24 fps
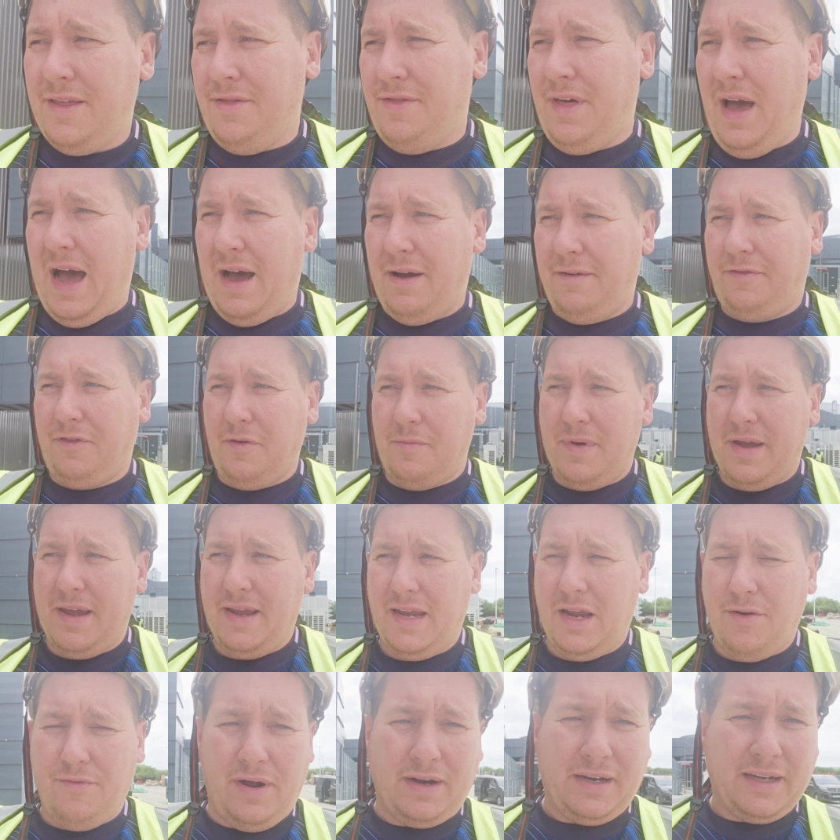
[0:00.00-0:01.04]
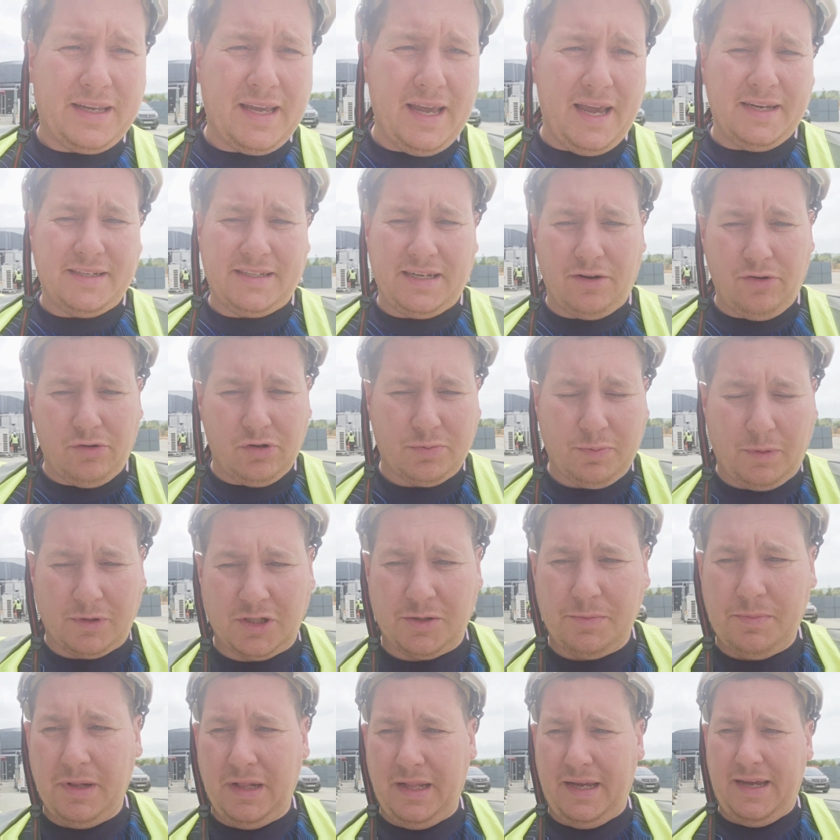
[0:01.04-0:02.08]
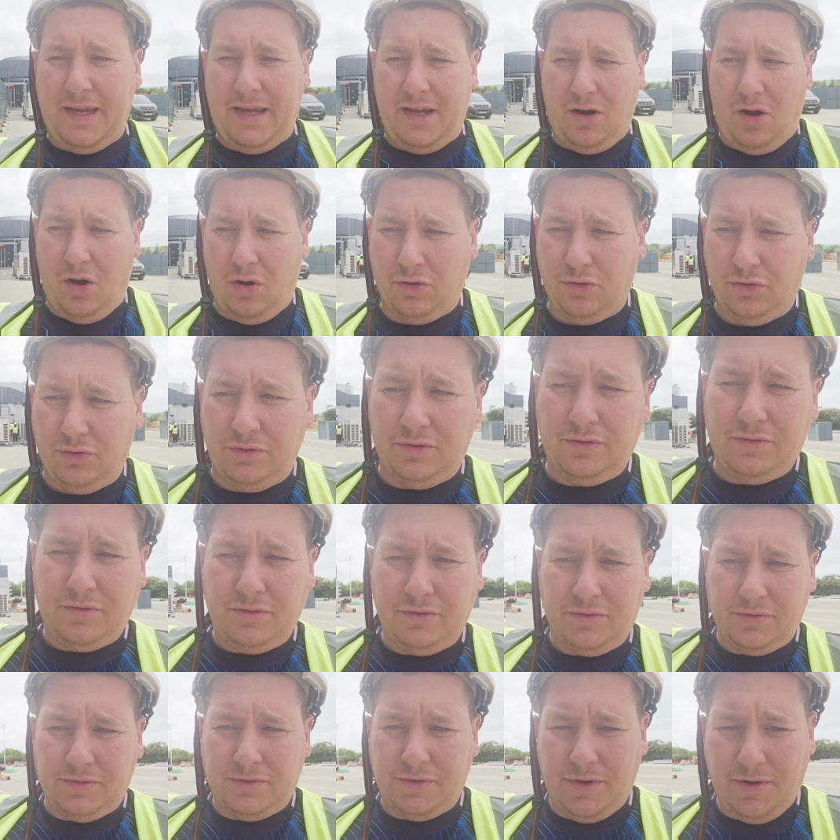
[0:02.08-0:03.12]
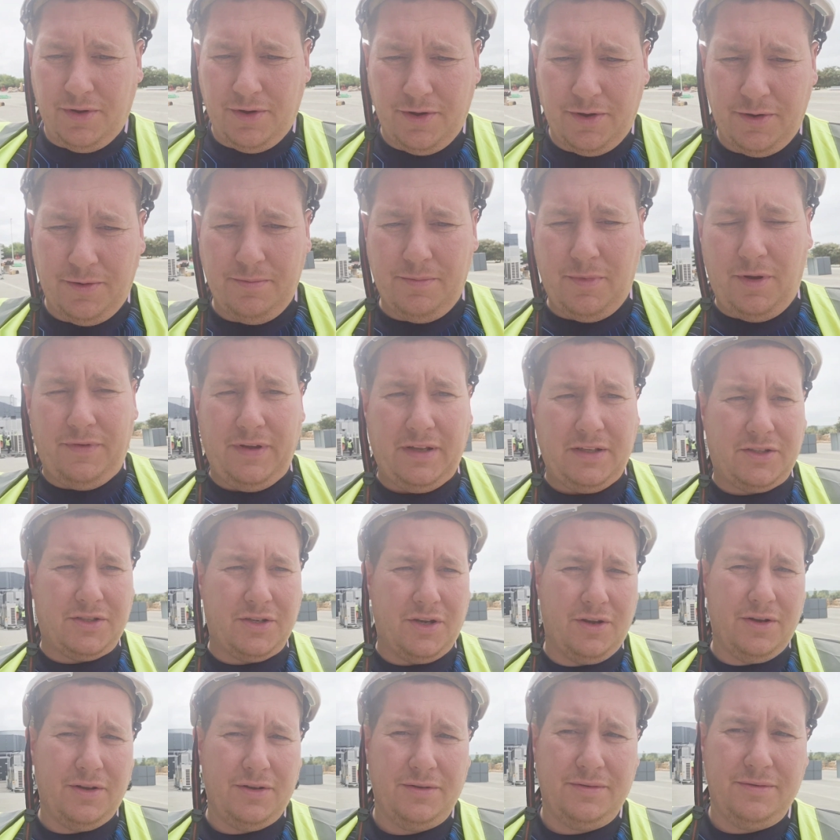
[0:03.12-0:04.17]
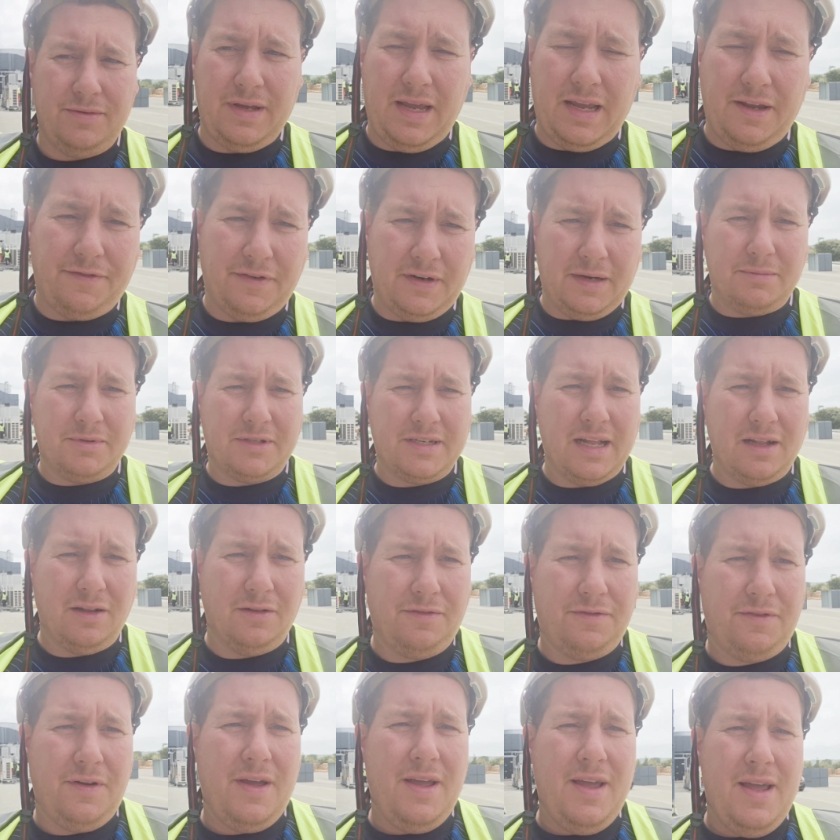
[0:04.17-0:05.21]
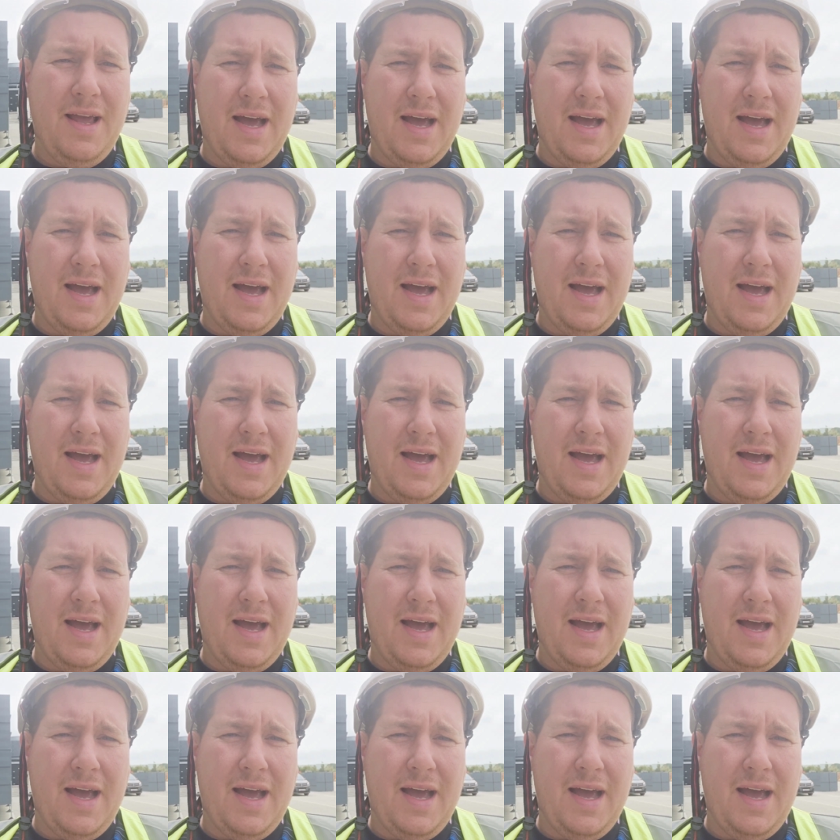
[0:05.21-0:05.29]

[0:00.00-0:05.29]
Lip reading: That, for me, eradicates any responsibility of it to Ethan himself.